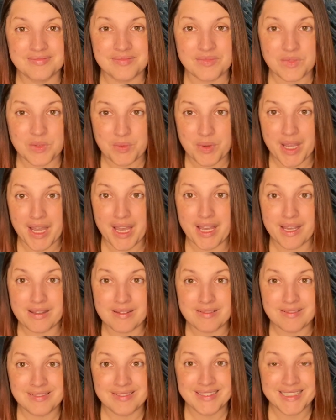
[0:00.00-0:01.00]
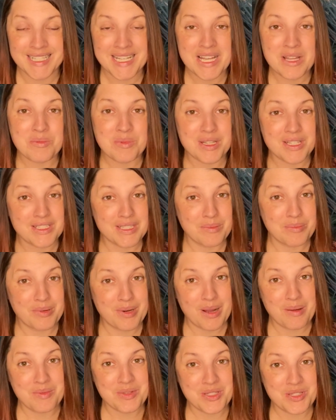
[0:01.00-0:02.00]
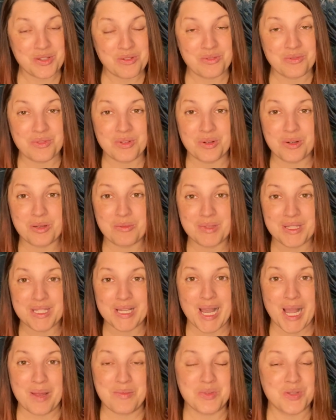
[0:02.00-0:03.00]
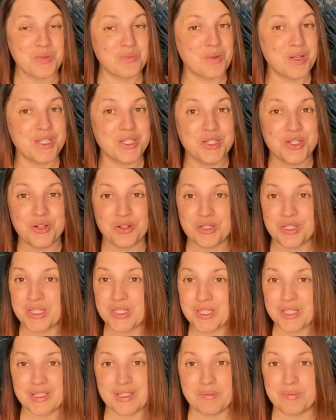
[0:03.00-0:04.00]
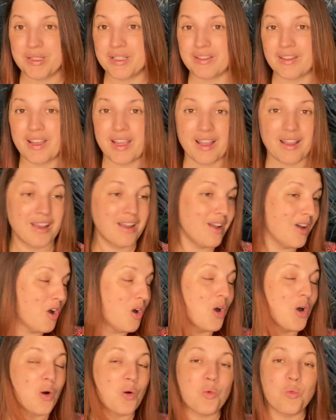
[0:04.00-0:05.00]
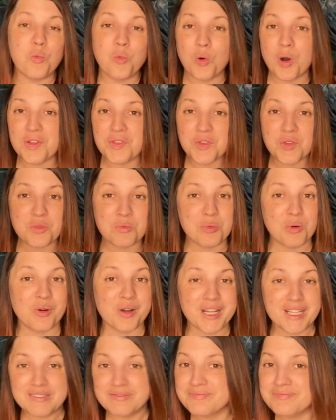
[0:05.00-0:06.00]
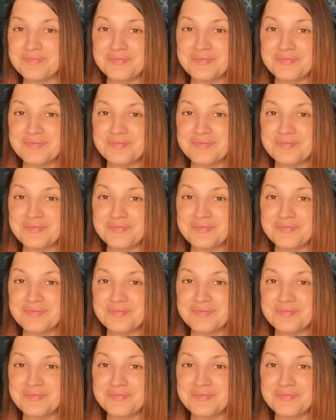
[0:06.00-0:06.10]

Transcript: Okay? Because I promise you, there are going to be times when you're just going to be like, what's the point?